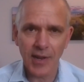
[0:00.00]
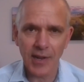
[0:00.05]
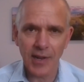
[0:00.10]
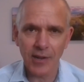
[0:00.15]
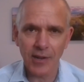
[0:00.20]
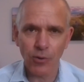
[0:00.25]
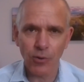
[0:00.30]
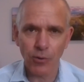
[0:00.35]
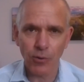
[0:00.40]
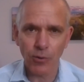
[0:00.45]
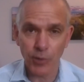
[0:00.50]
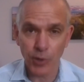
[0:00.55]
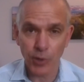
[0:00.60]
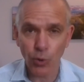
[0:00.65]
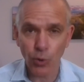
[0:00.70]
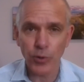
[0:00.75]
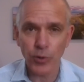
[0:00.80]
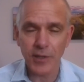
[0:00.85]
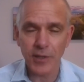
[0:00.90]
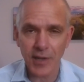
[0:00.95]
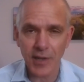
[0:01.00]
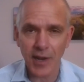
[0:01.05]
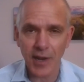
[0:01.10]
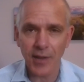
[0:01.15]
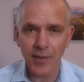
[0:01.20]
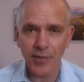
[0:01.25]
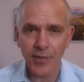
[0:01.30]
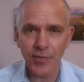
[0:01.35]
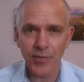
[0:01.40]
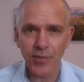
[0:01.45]
Or recorded
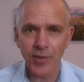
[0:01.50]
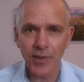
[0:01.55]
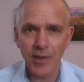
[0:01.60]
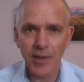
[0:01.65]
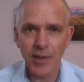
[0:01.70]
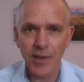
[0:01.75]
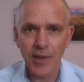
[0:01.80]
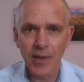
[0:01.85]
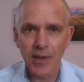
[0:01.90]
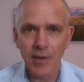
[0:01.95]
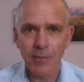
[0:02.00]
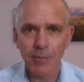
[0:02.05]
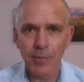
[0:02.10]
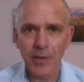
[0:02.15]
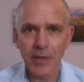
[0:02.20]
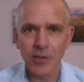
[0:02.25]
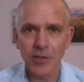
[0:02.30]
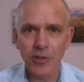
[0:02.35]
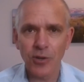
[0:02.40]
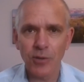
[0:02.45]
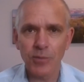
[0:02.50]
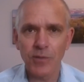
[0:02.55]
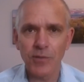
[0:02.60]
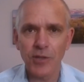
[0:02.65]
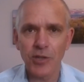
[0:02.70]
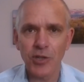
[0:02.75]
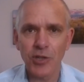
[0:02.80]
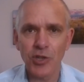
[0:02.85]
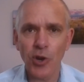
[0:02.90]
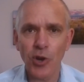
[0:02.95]
deaths. But in terms
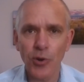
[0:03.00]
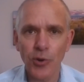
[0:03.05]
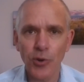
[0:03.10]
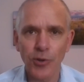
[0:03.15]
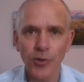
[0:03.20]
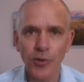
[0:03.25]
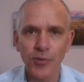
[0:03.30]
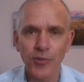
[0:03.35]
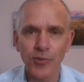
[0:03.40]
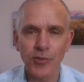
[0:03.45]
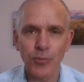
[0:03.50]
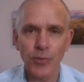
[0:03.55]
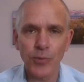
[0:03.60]
of the totals,